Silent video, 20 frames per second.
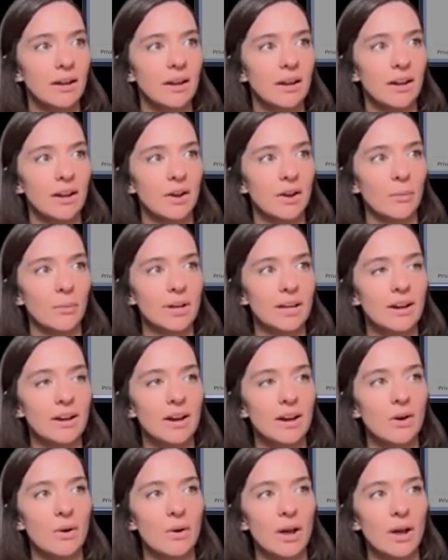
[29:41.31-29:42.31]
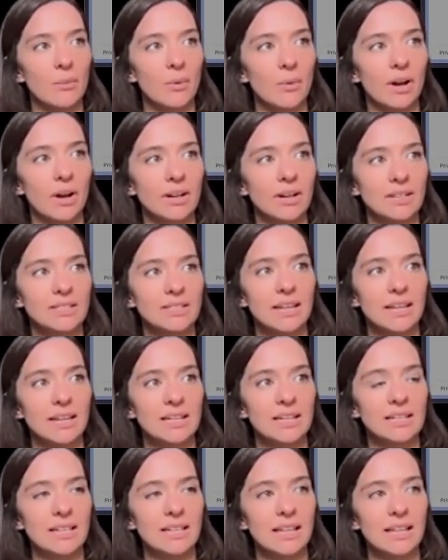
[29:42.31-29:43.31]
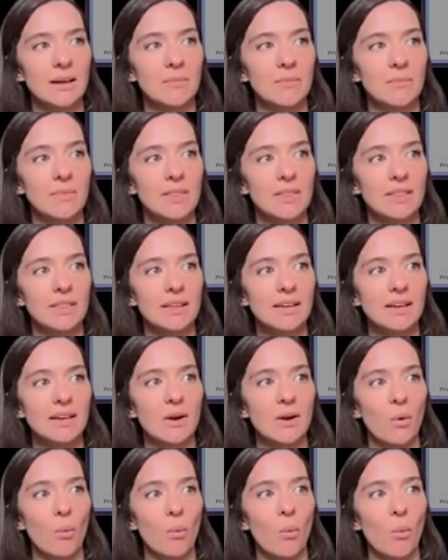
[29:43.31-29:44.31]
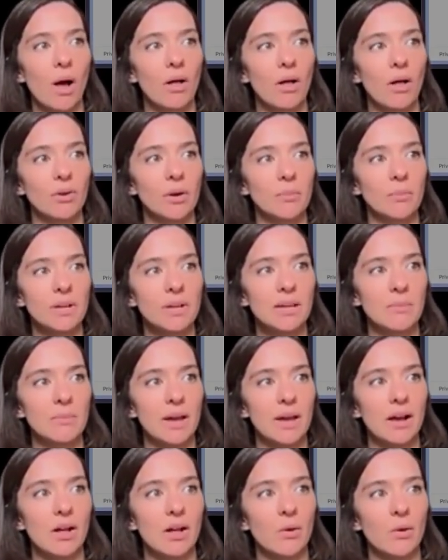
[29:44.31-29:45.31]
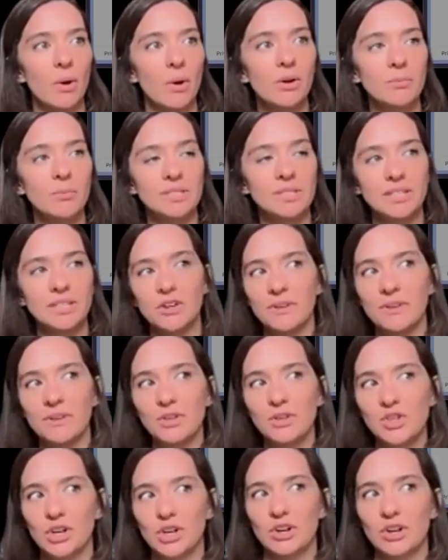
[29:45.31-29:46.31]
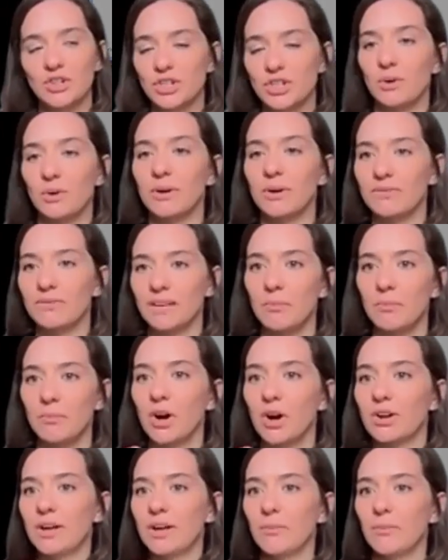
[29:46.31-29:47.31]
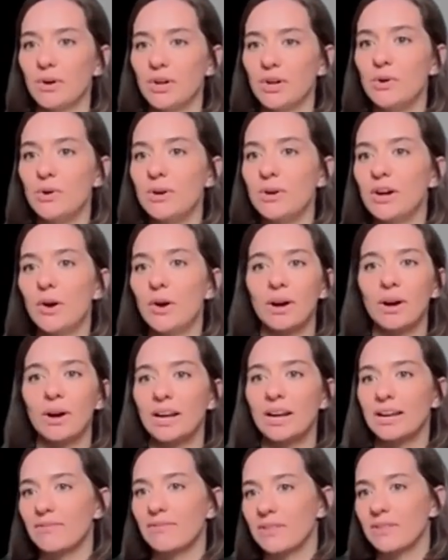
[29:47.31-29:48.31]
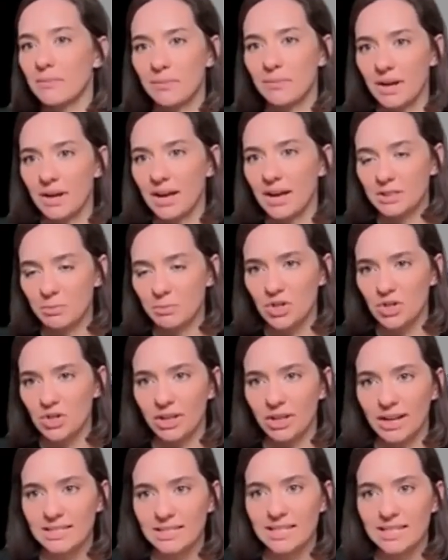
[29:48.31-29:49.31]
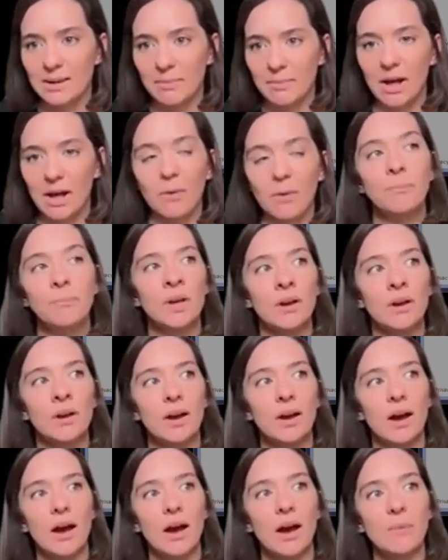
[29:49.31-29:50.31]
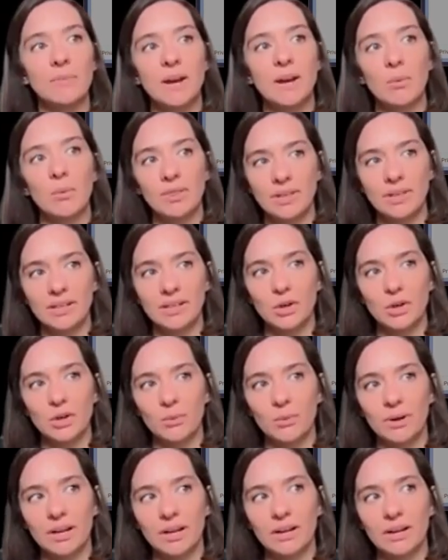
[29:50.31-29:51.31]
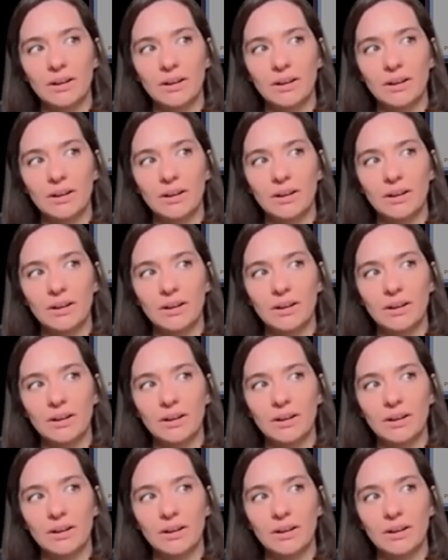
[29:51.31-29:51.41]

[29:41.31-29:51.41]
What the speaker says: Here we go. And we're going to send them the welcome email. Welcome to Centerville Church. So if they mark that we're new here, we're going to give them a specialized email. Now, one thing that you'll want to